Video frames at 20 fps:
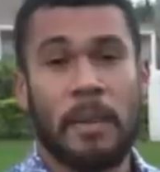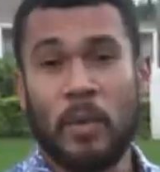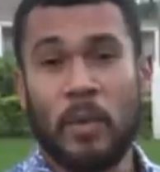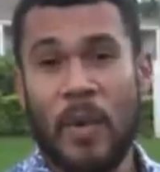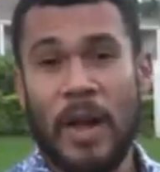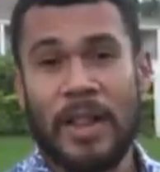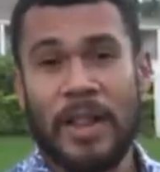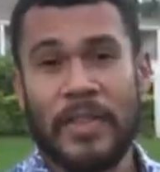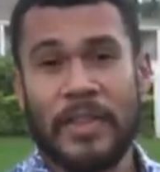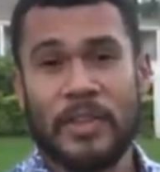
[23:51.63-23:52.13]

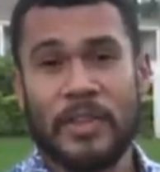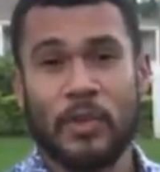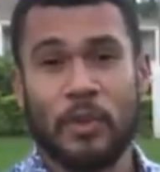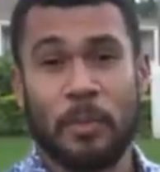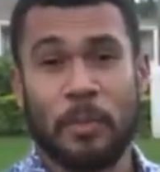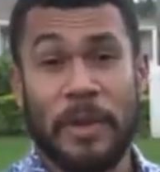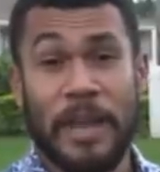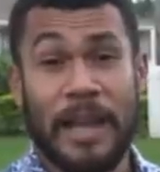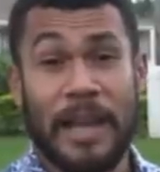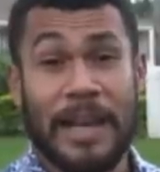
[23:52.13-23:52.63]
Meanwhile, there
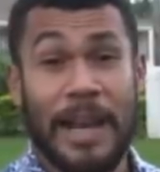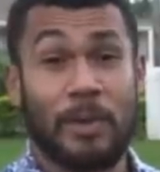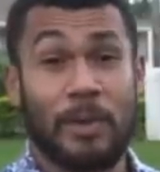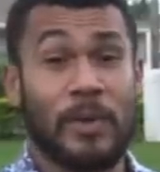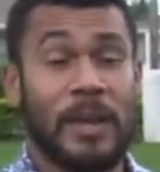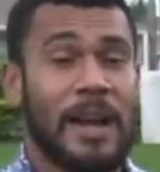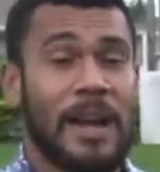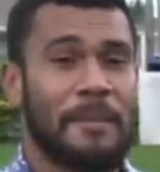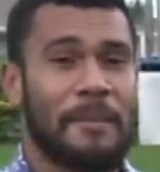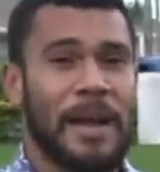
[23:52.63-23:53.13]
should be an
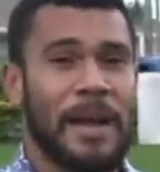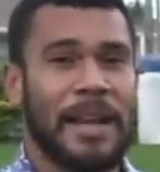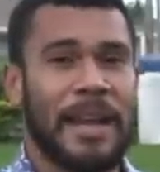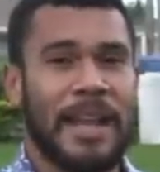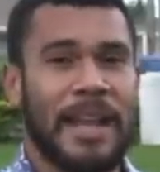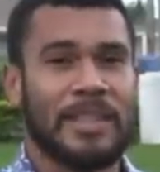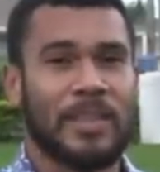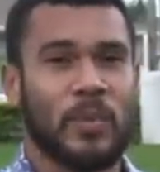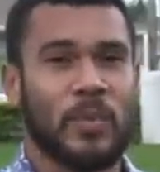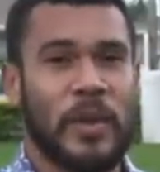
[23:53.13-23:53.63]
outcome by
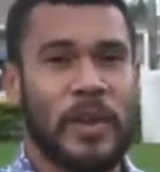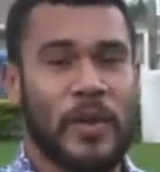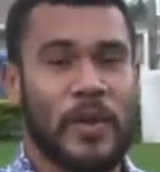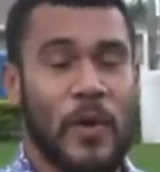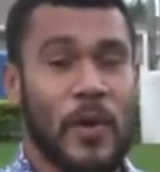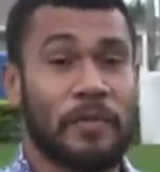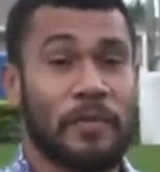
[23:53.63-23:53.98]
next week